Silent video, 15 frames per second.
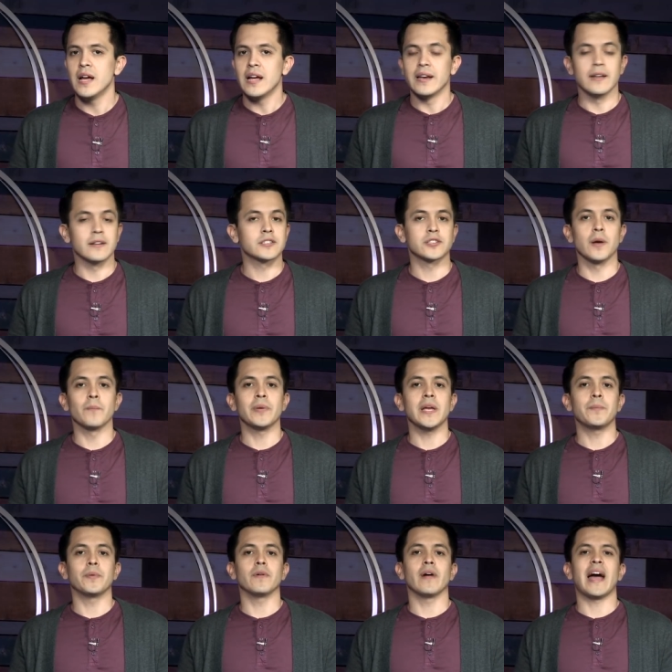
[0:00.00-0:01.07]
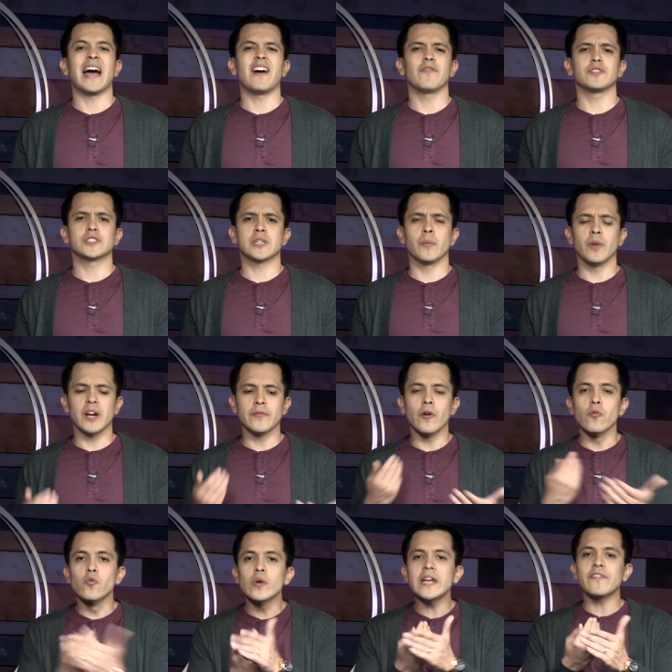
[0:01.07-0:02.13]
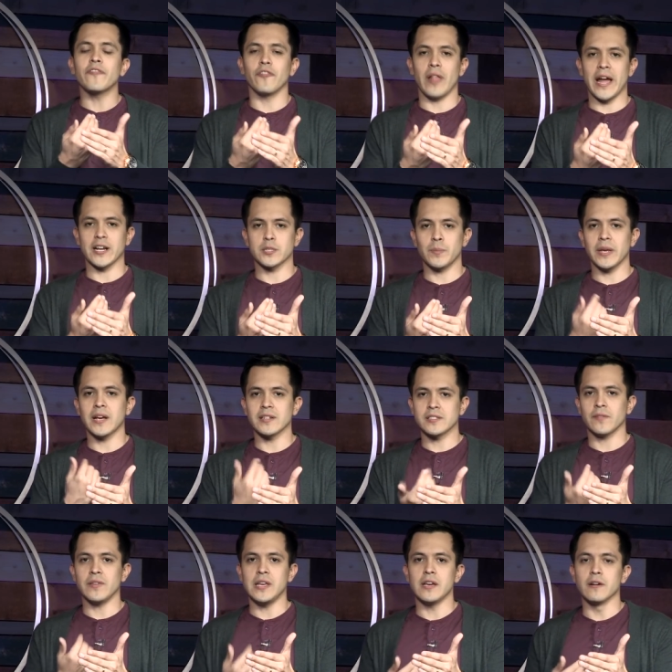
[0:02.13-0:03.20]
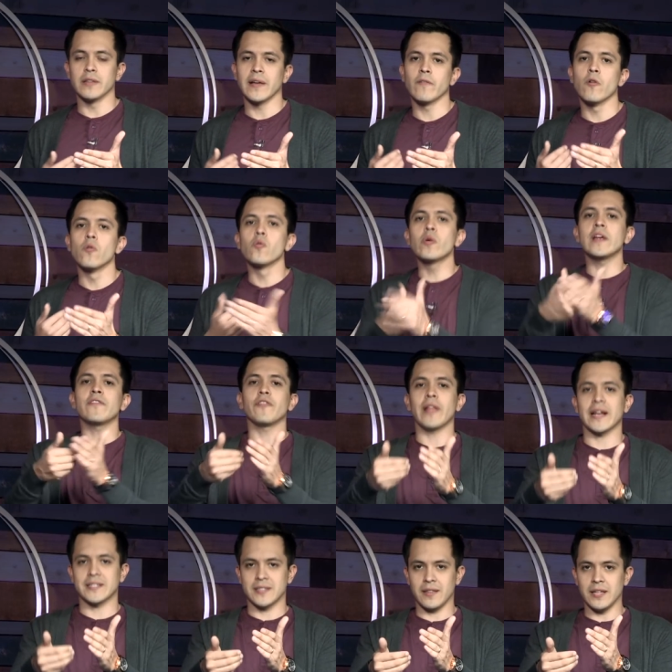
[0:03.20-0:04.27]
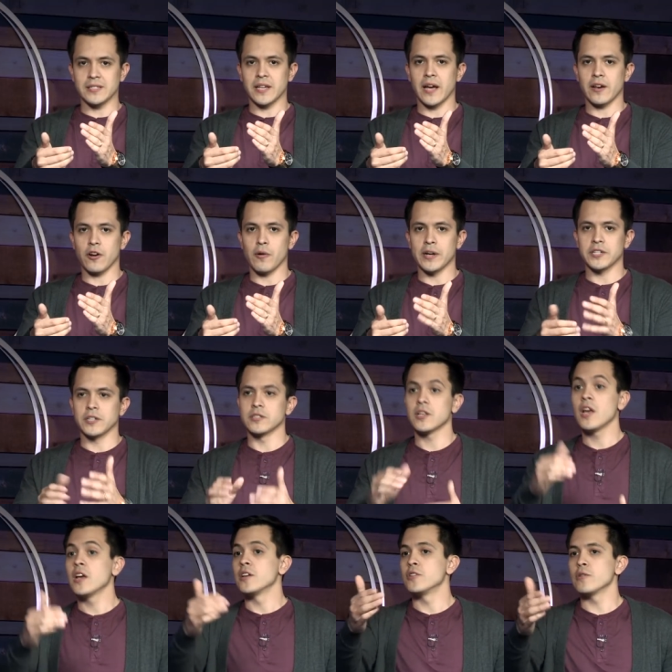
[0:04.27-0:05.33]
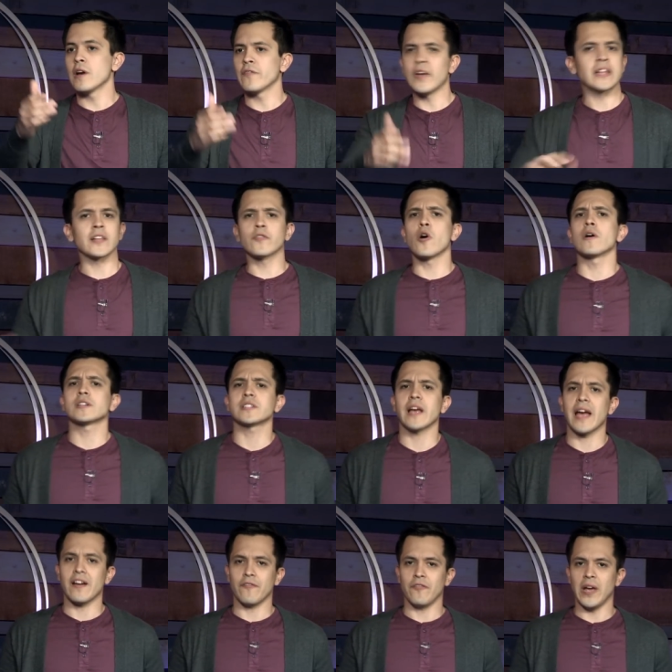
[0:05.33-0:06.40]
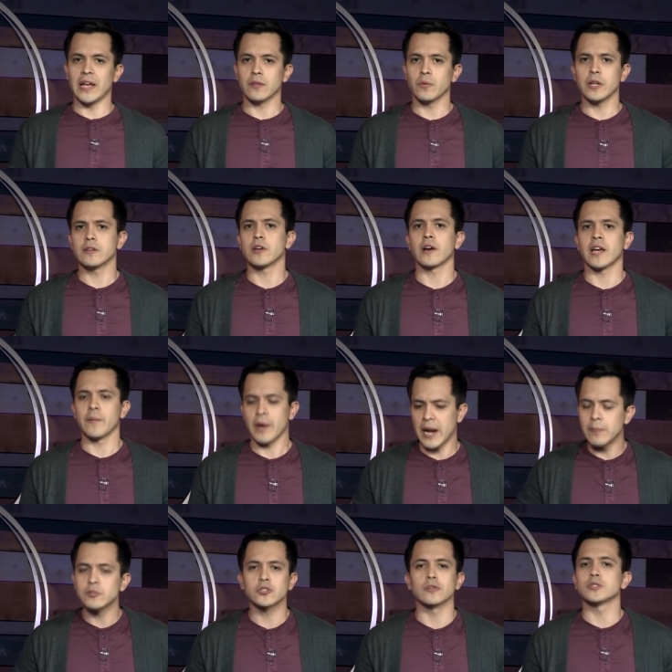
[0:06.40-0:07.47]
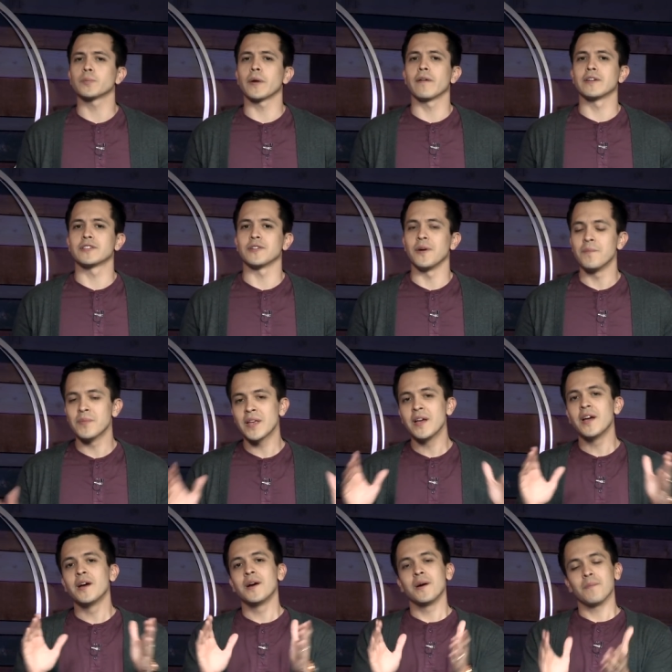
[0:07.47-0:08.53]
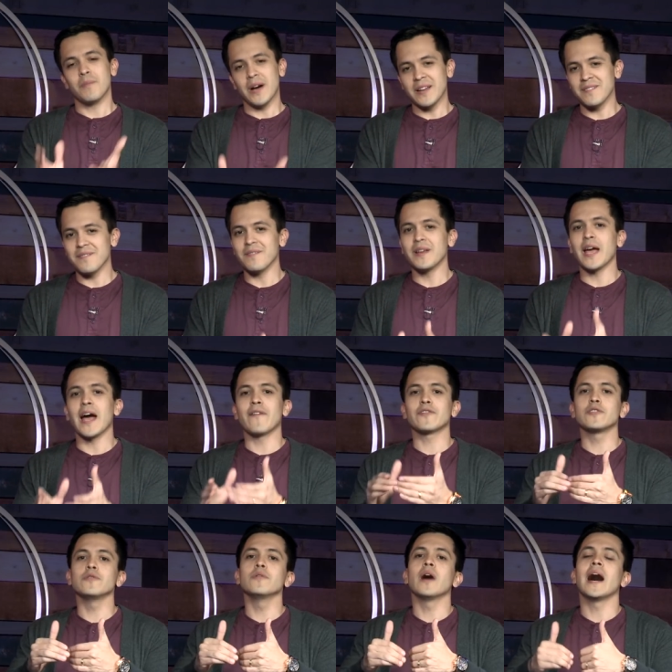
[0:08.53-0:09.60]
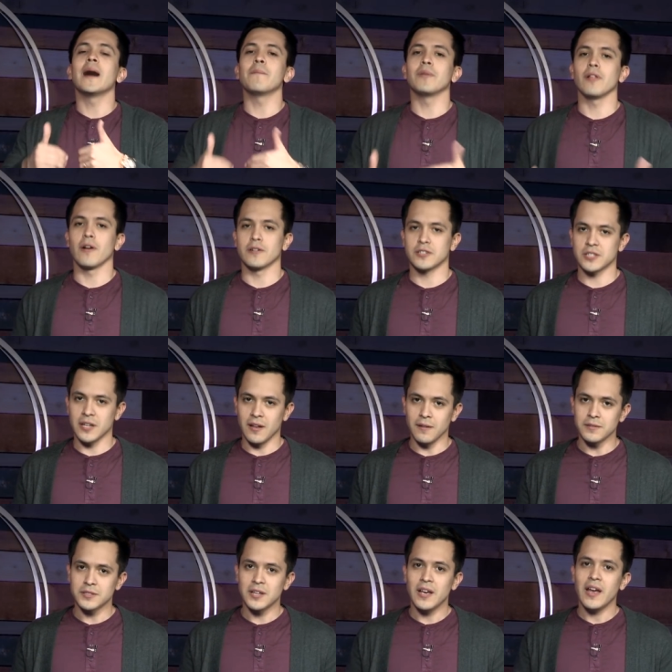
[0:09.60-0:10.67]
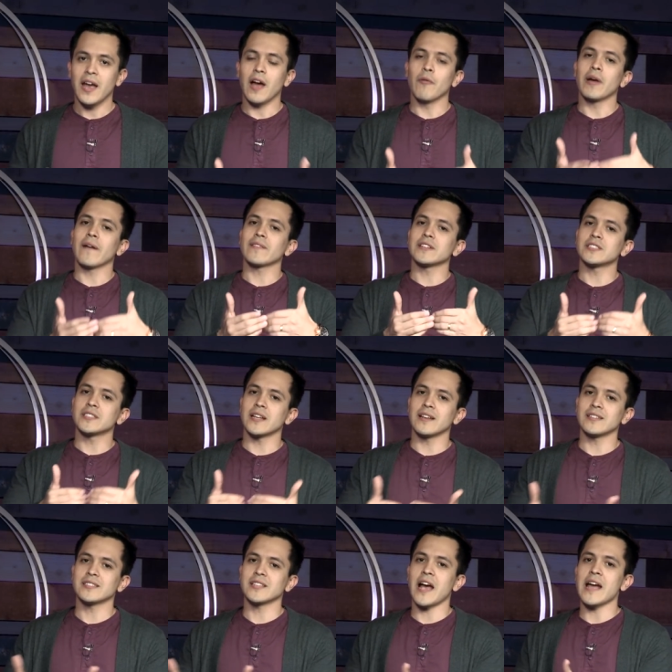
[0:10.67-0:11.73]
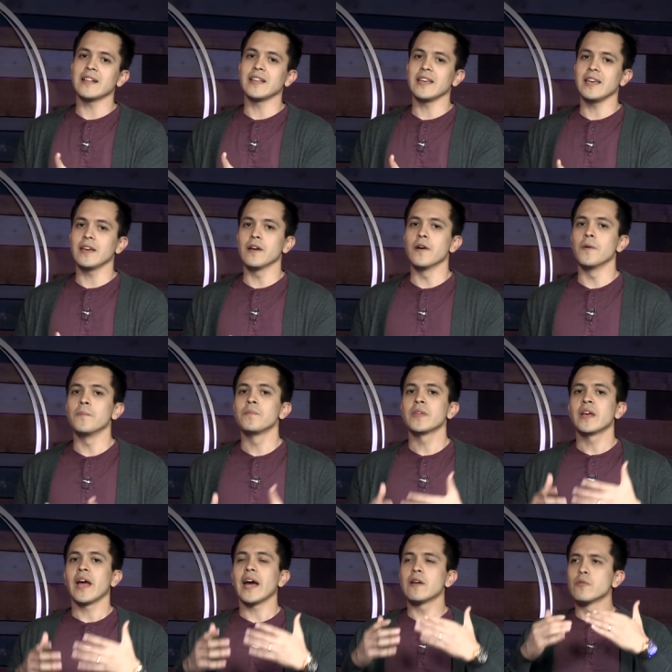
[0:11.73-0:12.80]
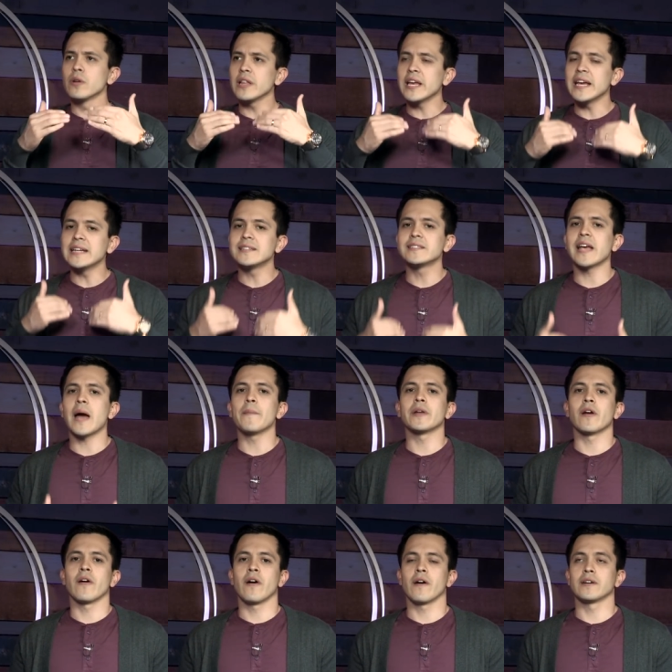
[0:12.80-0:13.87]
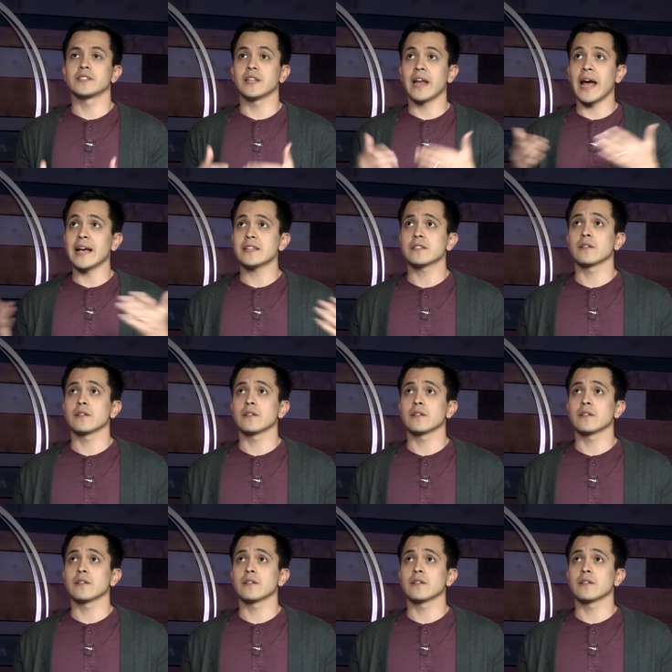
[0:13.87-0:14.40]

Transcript: Now, some people have somewhat of a reflex because of ego. They have a reflex to these kind of questions. Do you have faith? Of course, I have faith. What are you talking about? I'm so spiritual. But we have to humble ourselves and we have to set aside the ego and really examine our hearts and ask